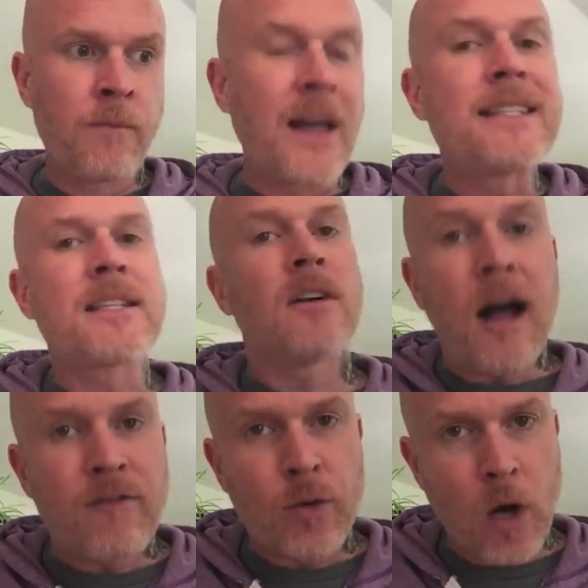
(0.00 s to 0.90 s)
they still
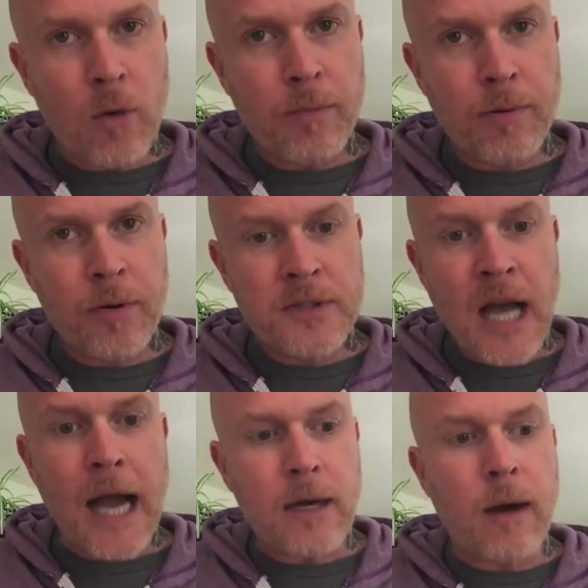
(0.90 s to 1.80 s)
have the rope
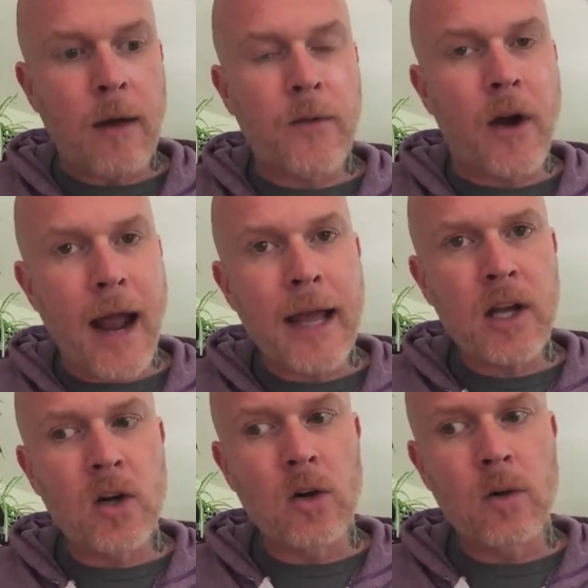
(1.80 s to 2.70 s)
tied around their
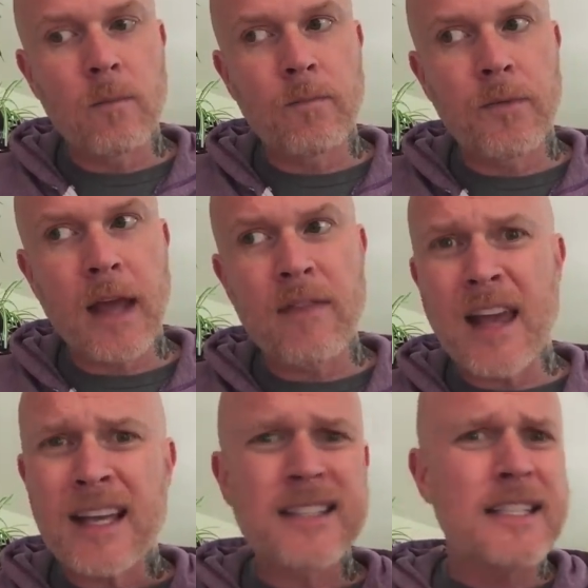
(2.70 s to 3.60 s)
ankle and
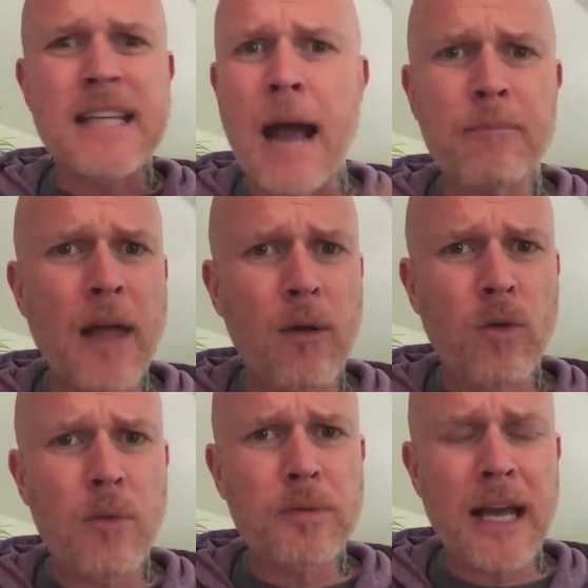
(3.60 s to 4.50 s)
they could snap that
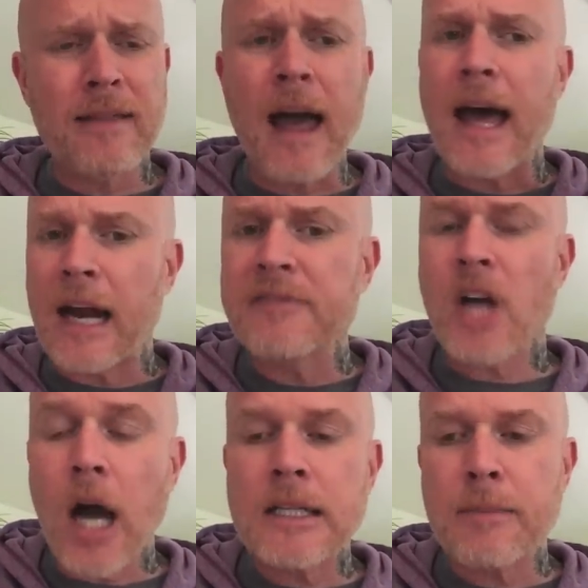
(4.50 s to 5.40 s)
rope like that. And I've
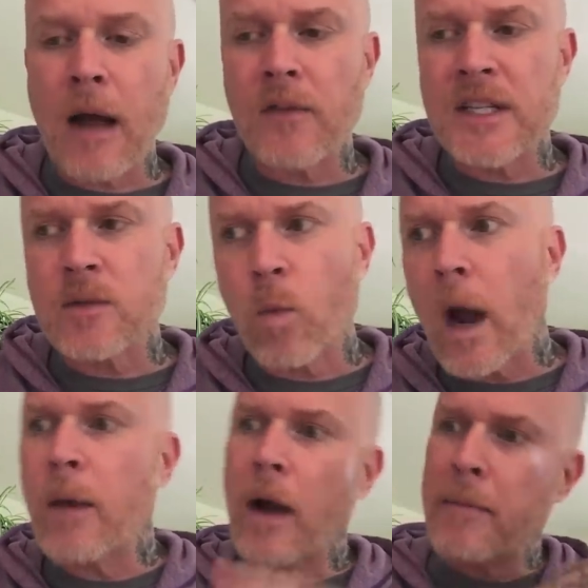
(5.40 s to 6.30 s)
talked about this
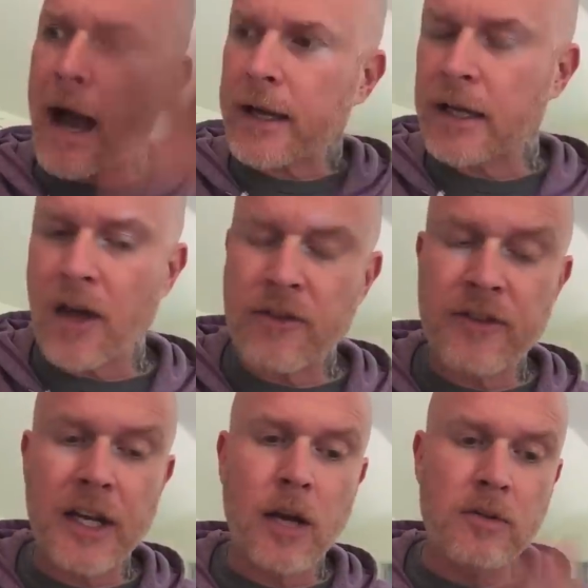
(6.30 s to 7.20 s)
way, way back in other
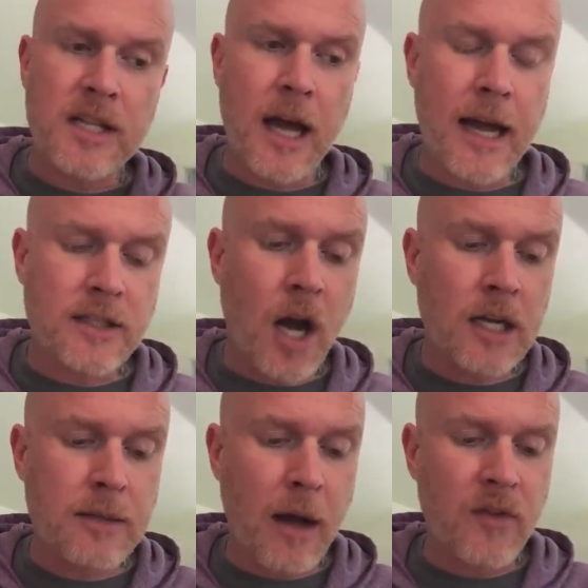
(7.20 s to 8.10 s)
videos. I,
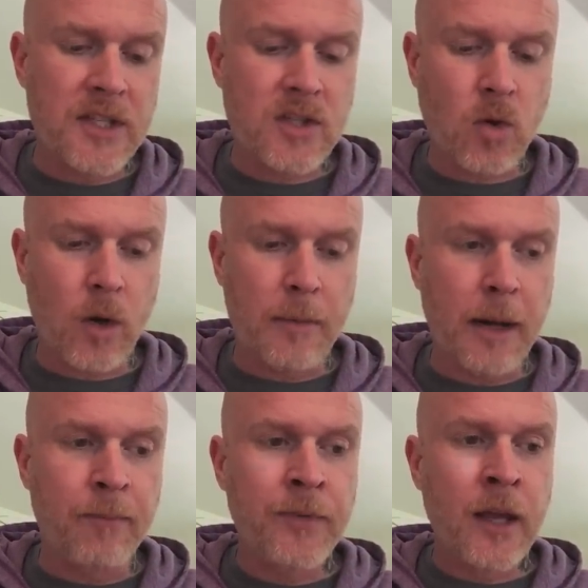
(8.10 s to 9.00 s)
talked about this story,
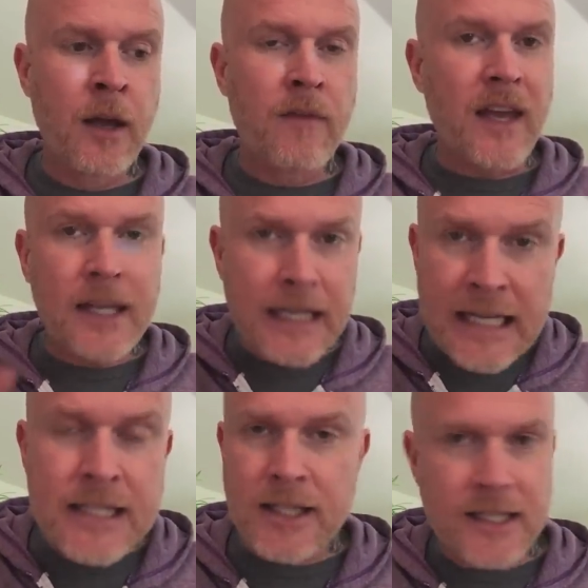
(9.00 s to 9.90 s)
but they could
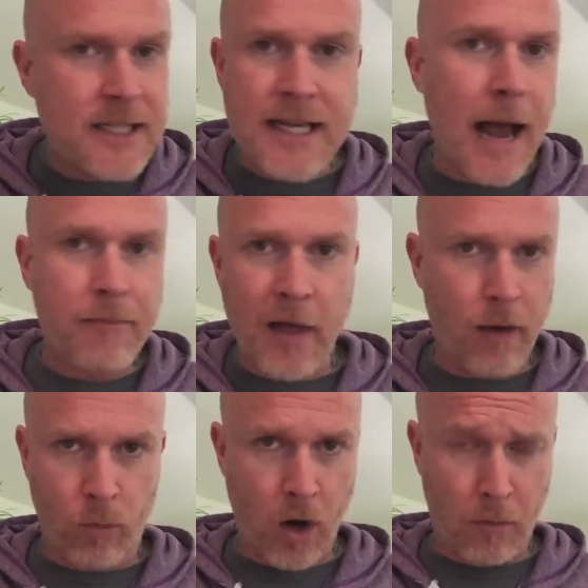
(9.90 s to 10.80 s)
easily snap
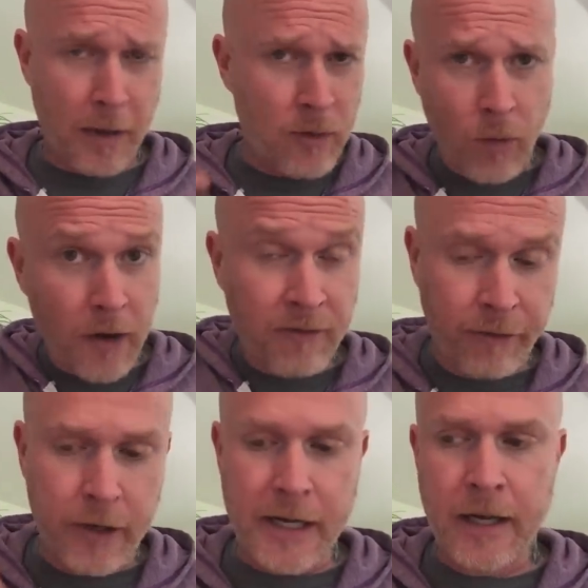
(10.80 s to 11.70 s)
that rope and run
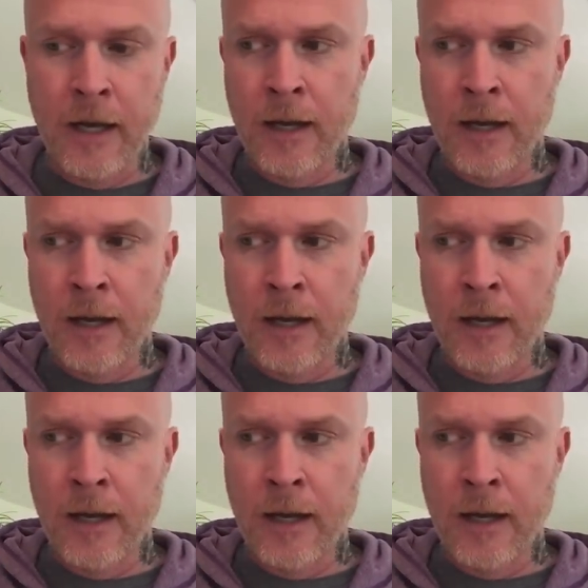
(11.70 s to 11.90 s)
free.